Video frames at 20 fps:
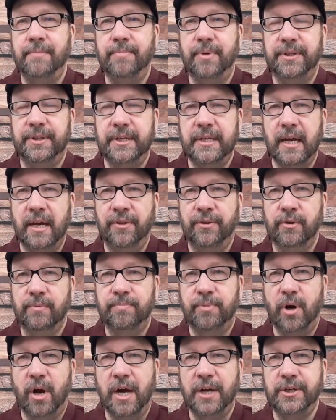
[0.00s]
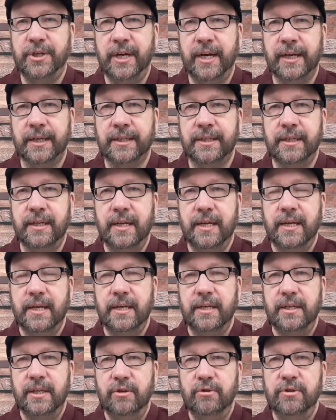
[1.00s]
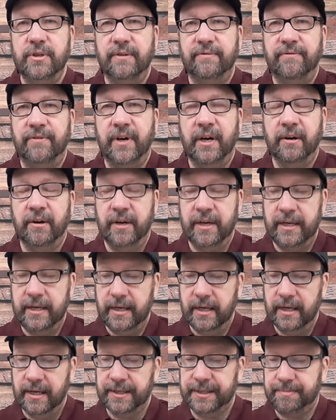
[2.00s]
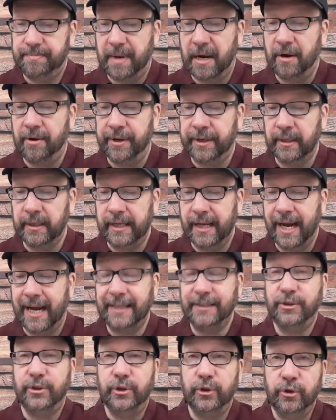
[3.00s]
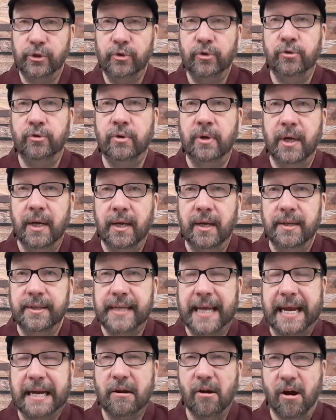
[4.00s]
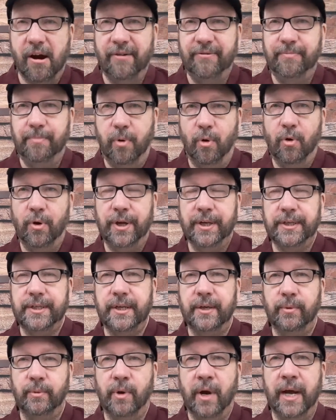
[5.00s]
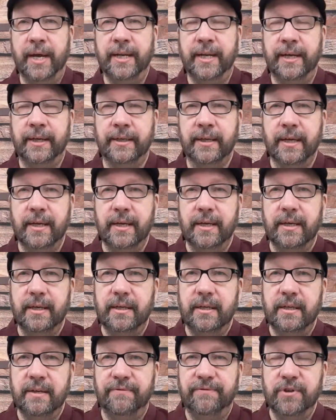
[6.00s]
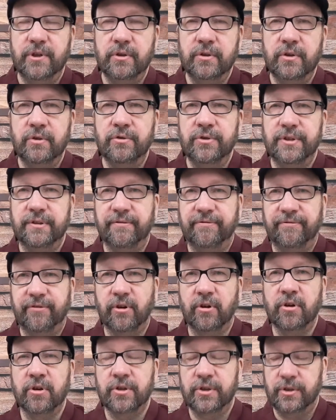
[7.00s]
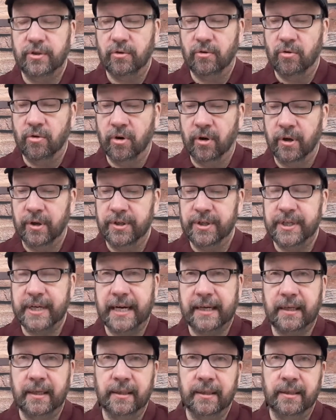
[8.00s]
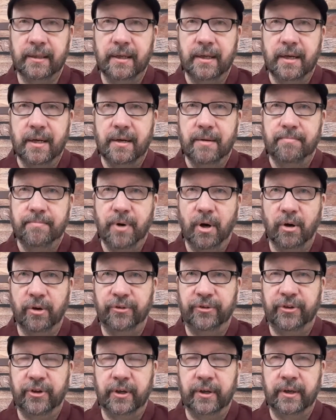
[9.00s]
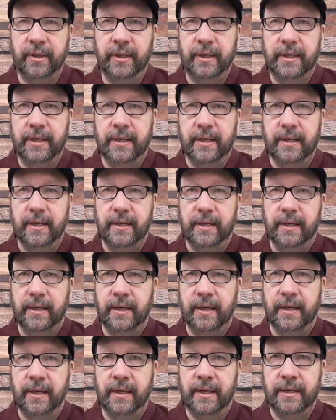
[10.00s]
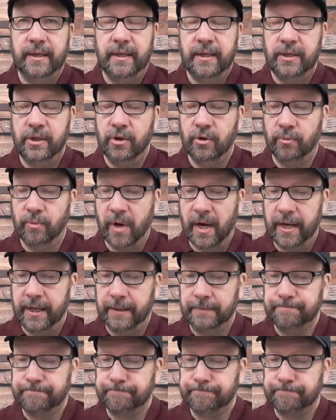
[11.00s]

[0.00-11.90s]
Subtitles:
but the other projects use it very sparingly. I do take off points in writing if you use the first or second person in your writing.